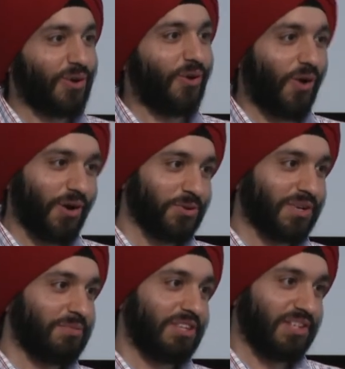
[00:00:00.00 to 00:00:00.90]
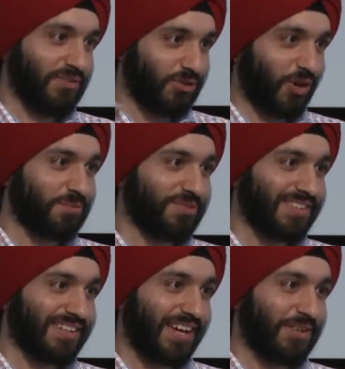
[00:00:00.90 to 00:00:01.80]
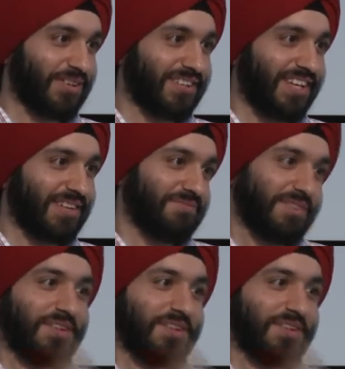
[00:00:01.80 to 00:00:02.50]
or you can be Steve Jobs, and you can say,